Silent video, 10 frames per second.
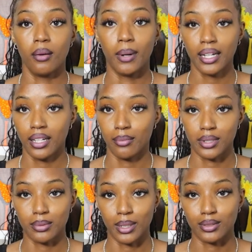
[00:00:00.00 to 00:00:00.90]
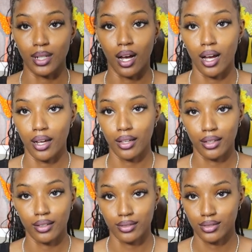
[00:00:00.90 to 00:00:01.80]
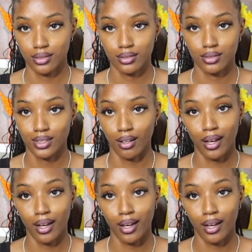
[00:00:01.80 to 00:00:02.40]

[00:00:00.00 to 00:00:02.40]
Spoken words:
my camera's about to die, so I'll